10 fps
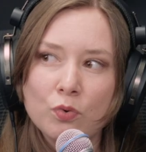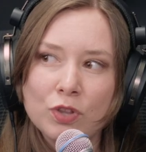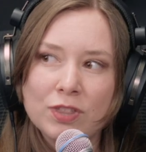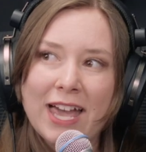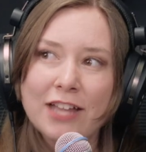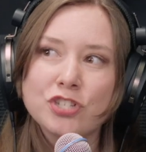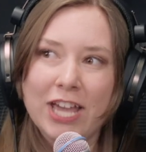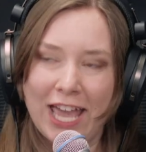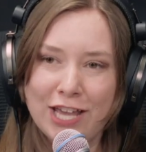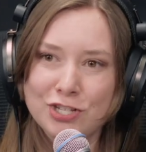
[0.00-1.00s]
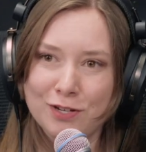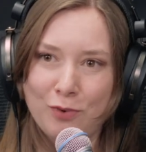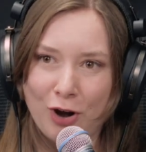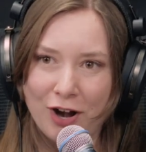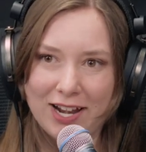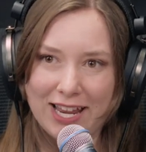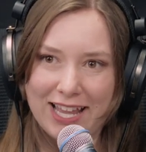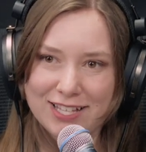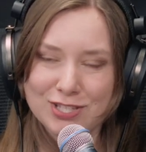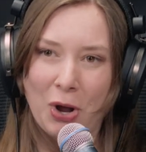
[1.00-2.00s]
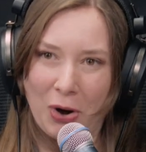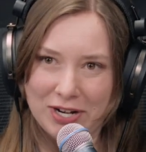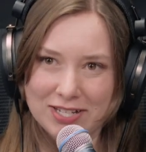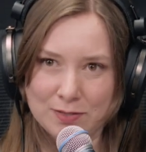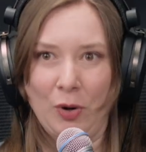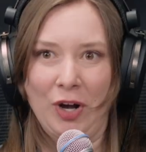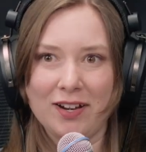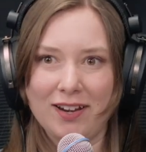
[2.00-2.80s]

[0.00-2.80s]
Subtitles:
the education part is the hardest part.